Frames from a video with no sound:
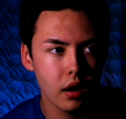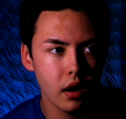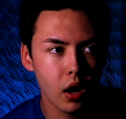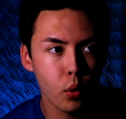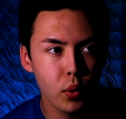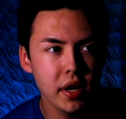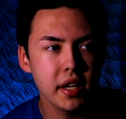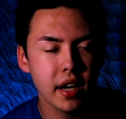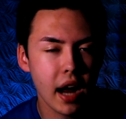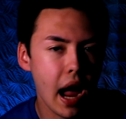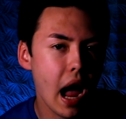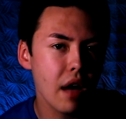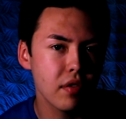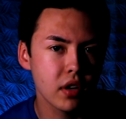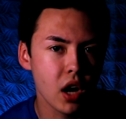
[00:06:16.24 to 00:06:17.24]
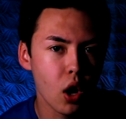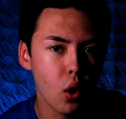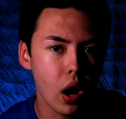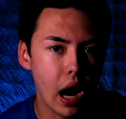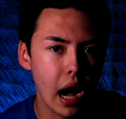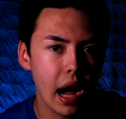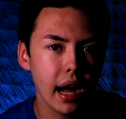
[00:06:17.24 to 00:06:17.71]
A week and a half
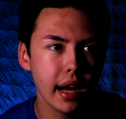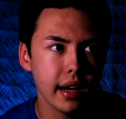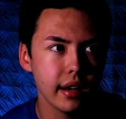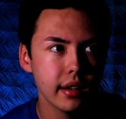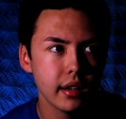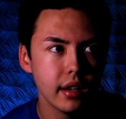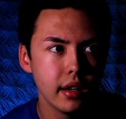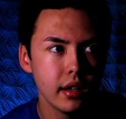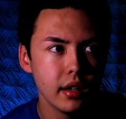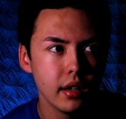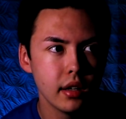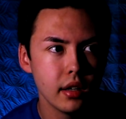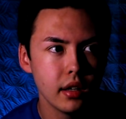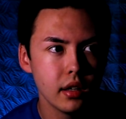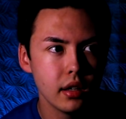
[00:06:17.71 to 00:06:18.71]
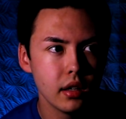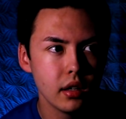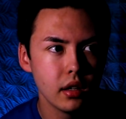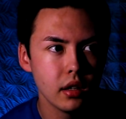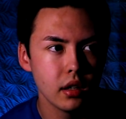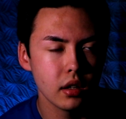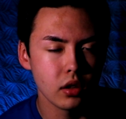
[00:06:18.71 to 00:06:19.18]
ago, I
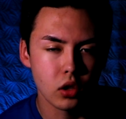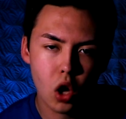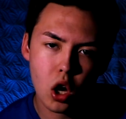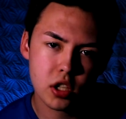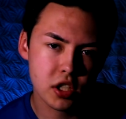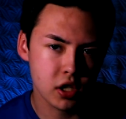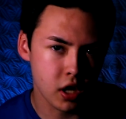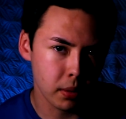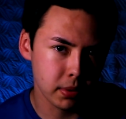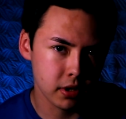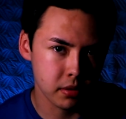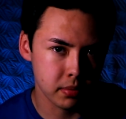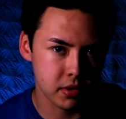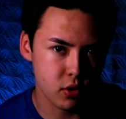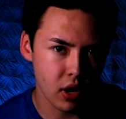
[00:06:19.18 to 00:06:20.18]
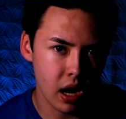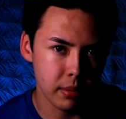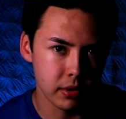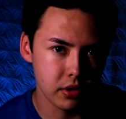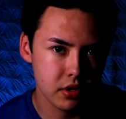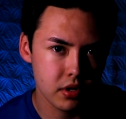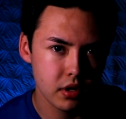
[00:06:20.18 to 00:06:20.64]
lost a couple of
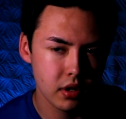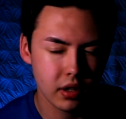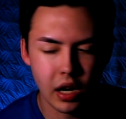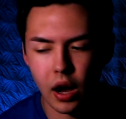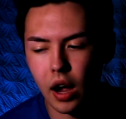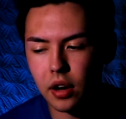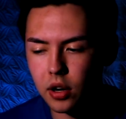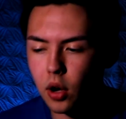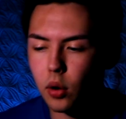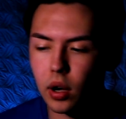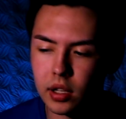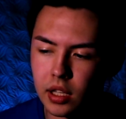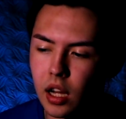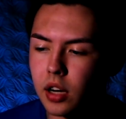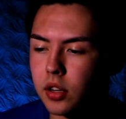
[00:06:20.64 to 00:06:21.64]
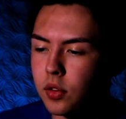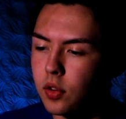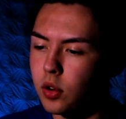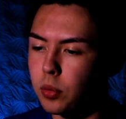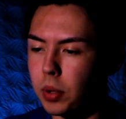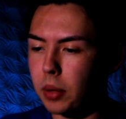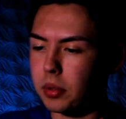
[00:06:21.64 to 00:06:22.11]
subscribers. Now, I know a lot of
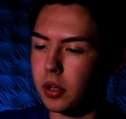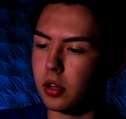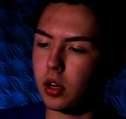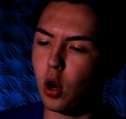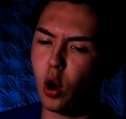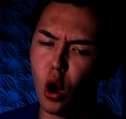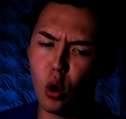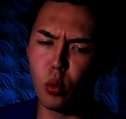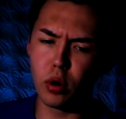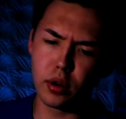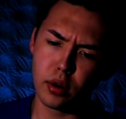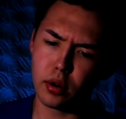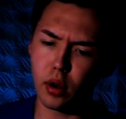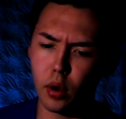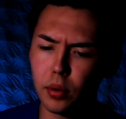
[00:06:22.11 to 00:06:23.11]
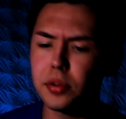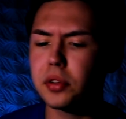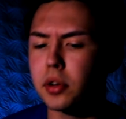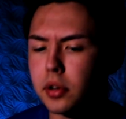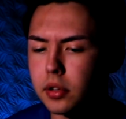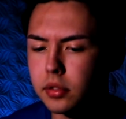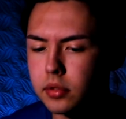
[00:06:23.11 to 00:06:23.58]
you are probably going to go, oh, well, you're always
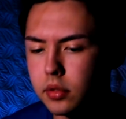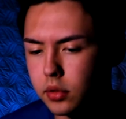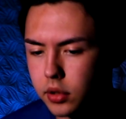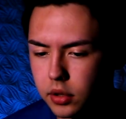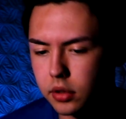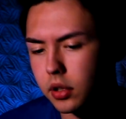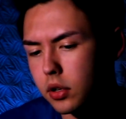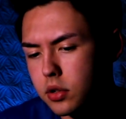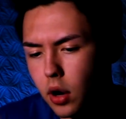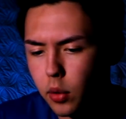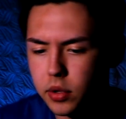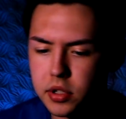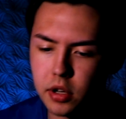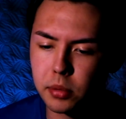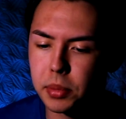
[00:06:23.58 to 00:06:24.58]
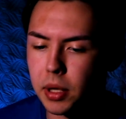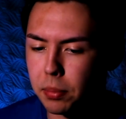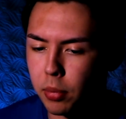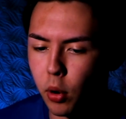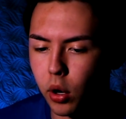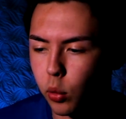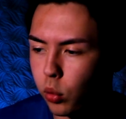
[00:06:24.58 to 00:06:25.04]
going to, there's always going to be a
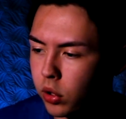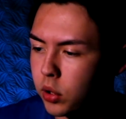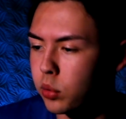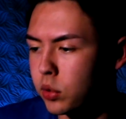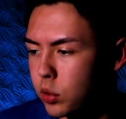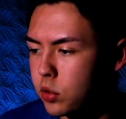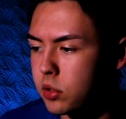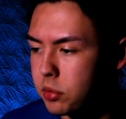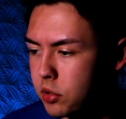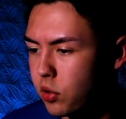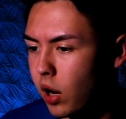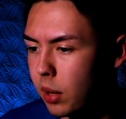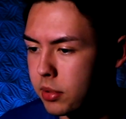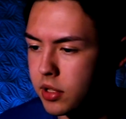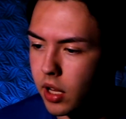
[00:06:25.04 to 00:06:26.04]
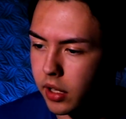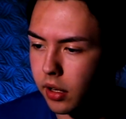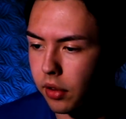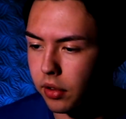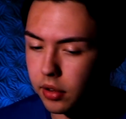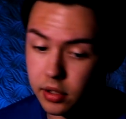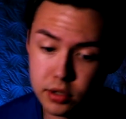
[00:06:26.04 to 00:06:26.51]
point where you lose subscribers and that kind
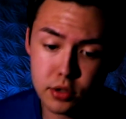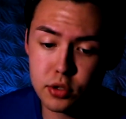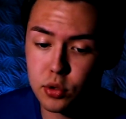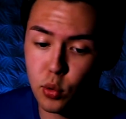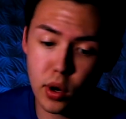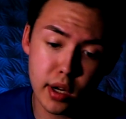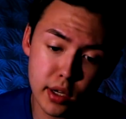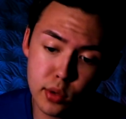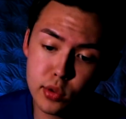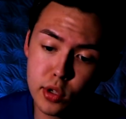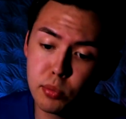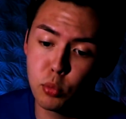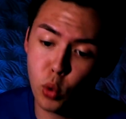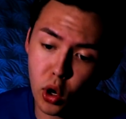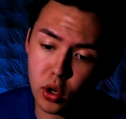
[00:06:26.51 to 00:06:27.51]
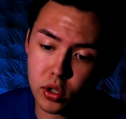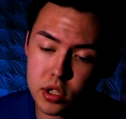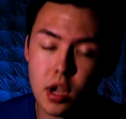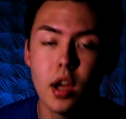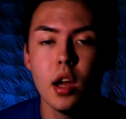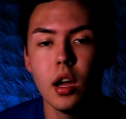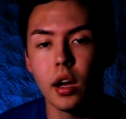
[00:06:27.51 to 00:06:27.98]
of thing. This is the way YouTube works.
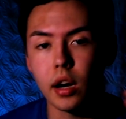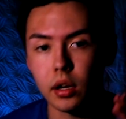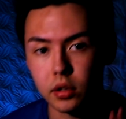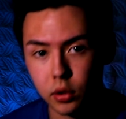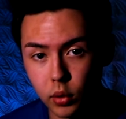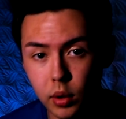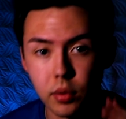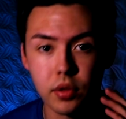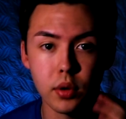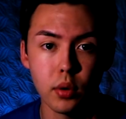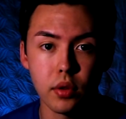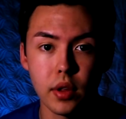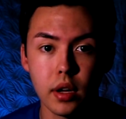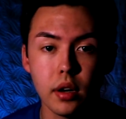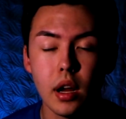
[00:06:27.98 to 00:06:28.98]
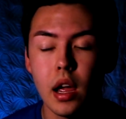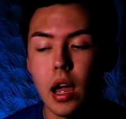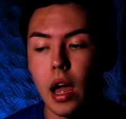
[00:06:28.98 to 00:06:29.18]
And I'll agree with you on that.